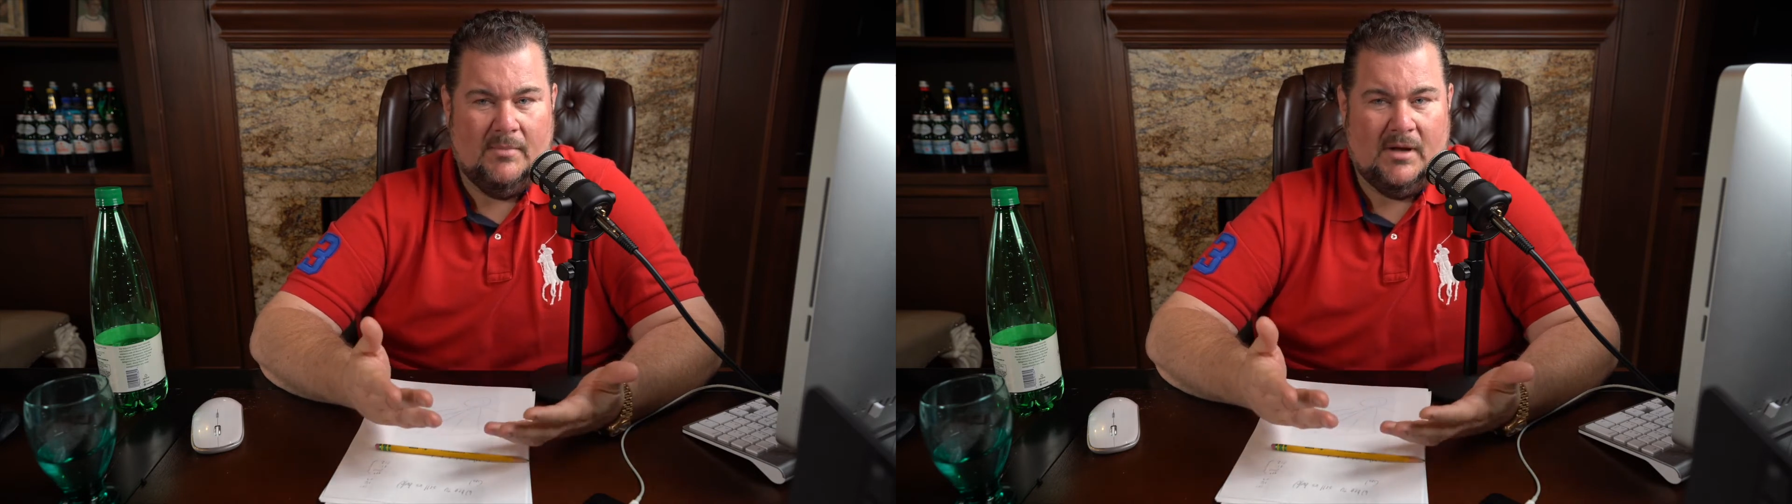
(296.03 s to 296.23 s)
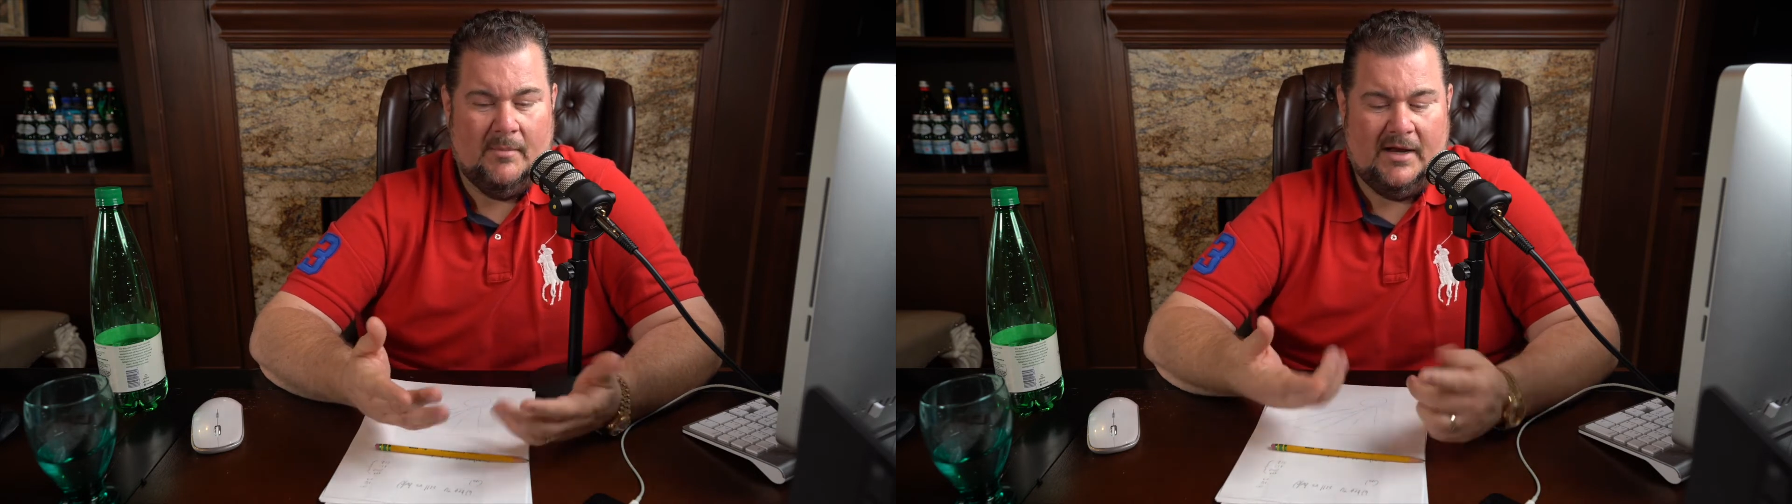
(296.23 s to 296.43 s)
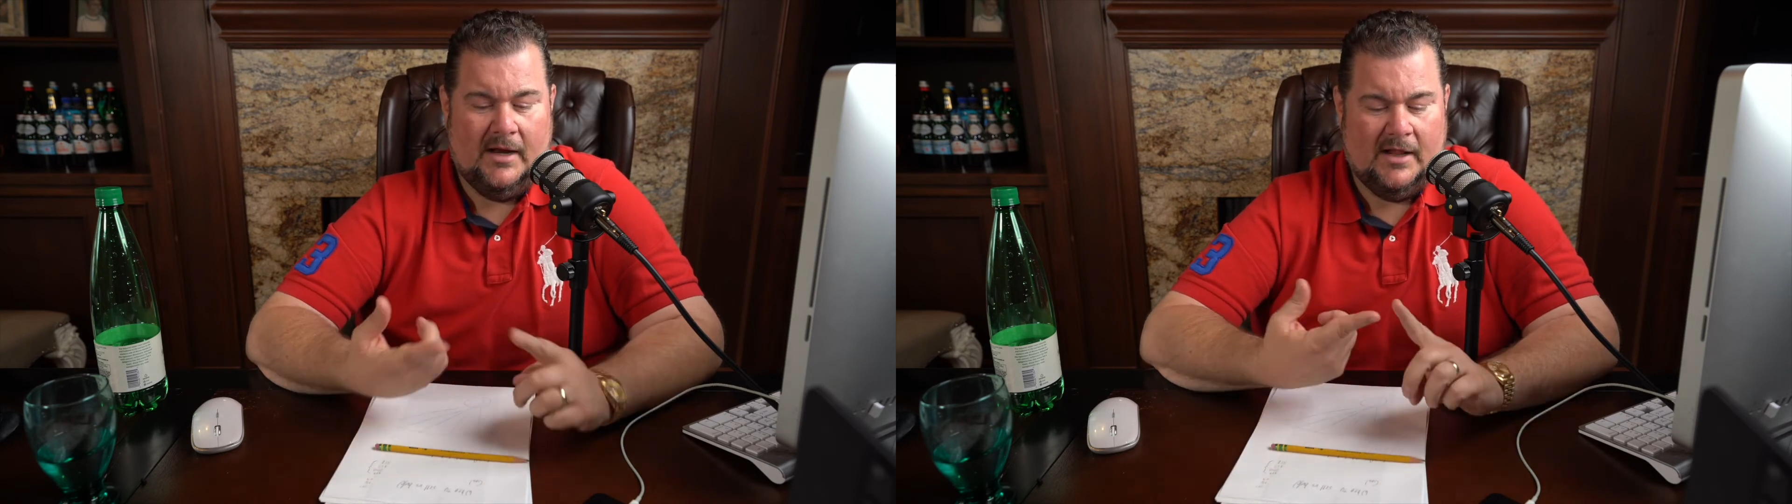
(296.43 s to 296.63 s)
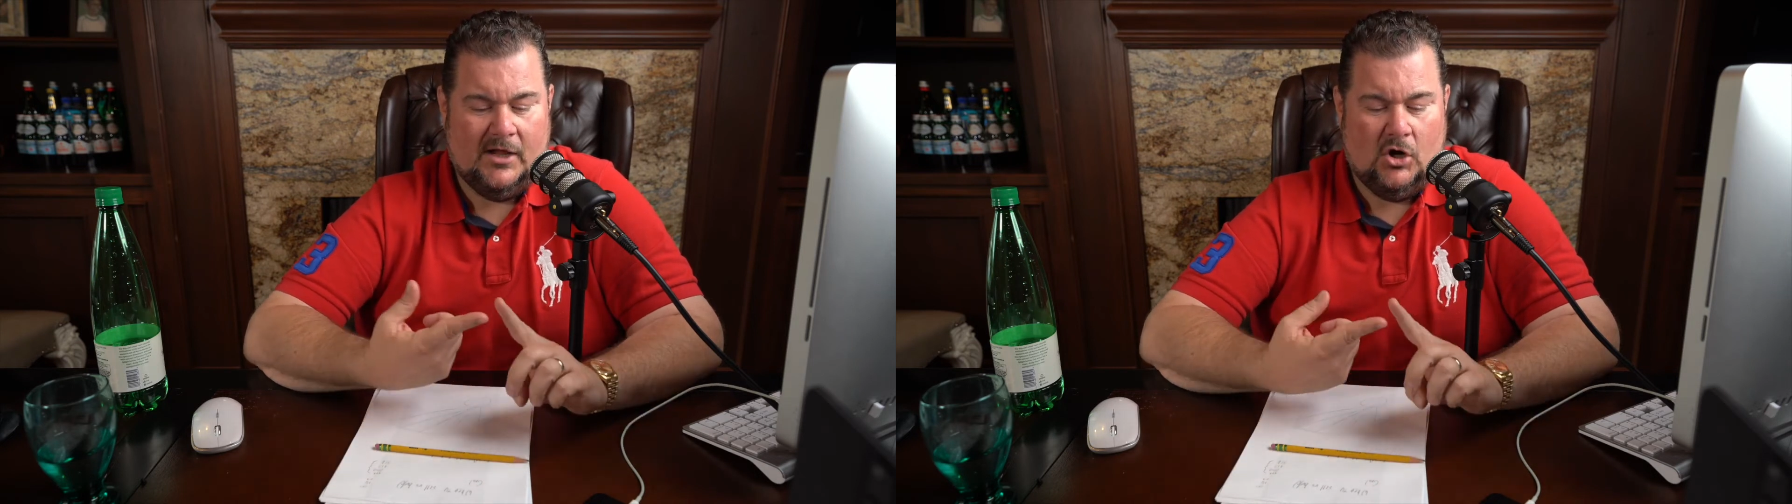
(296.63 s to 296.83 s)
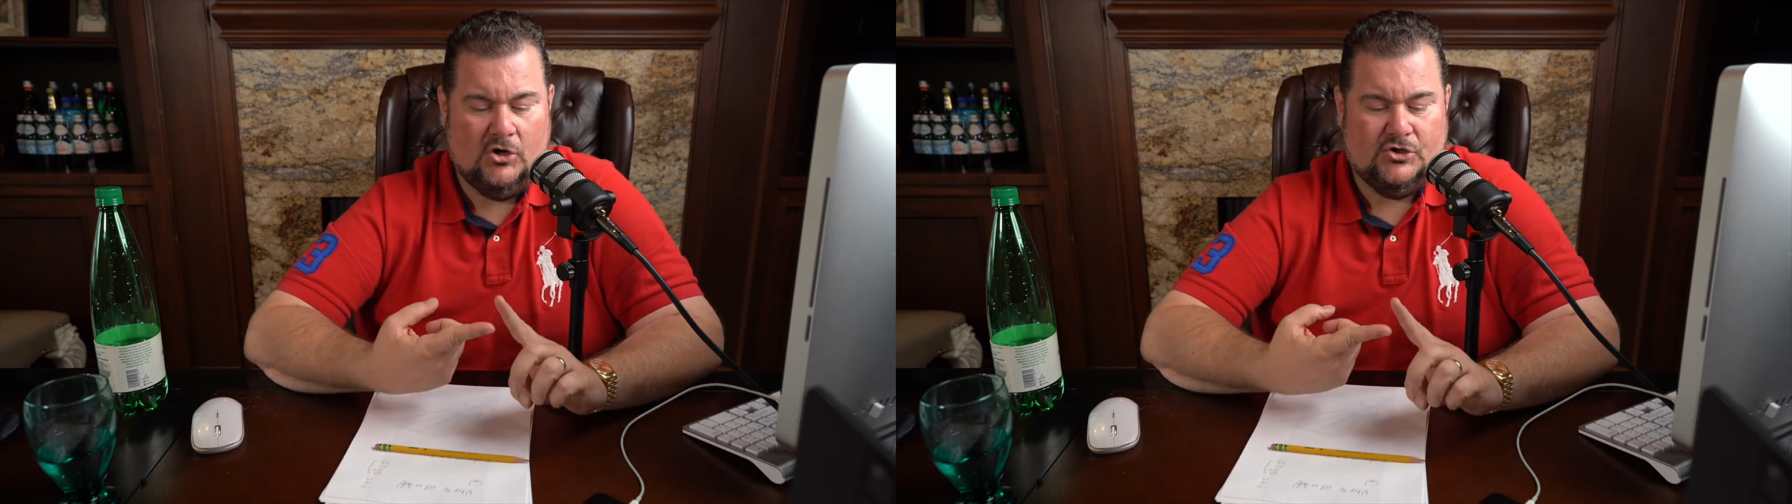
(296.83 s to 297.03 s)
coming in and it
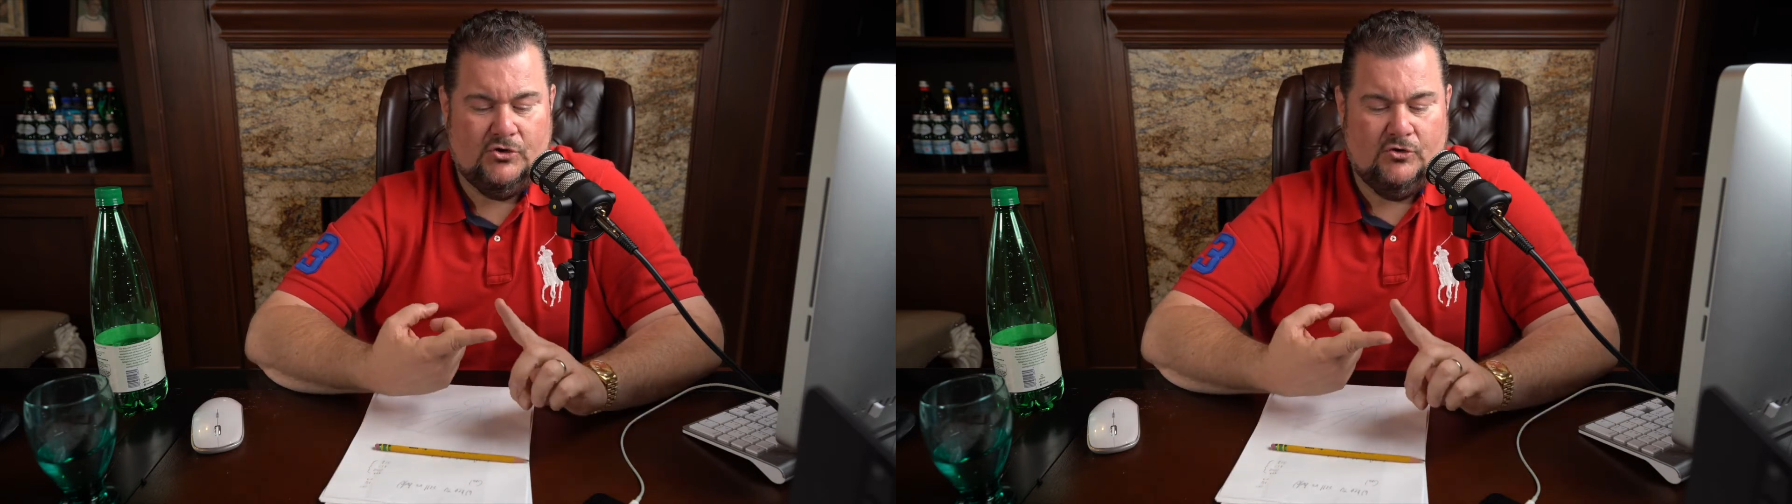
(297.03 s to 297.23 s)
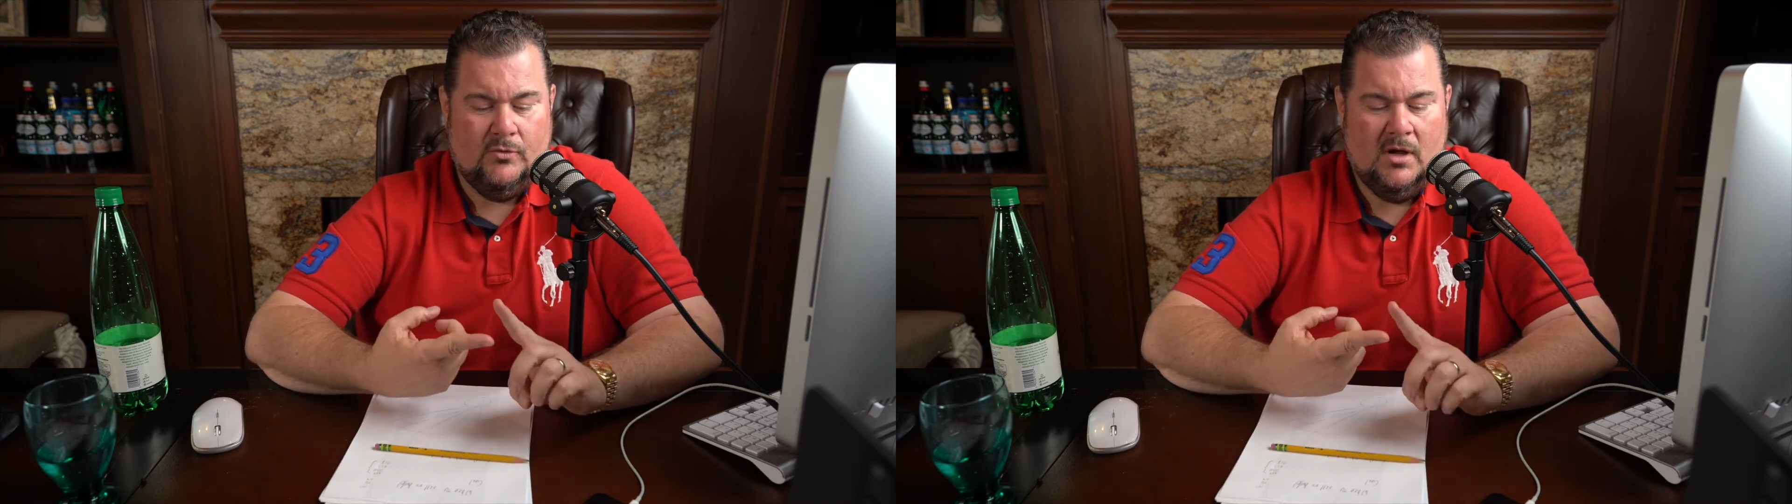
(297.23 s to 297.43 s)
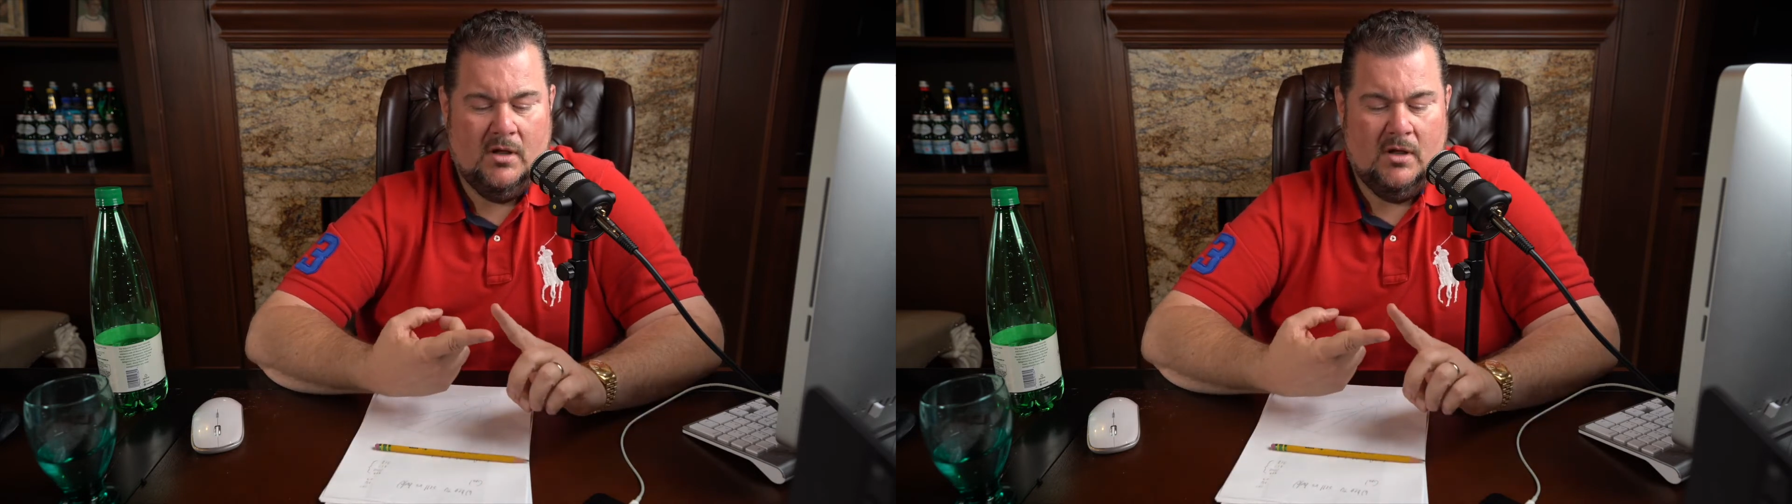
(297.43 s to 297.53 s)
costs you,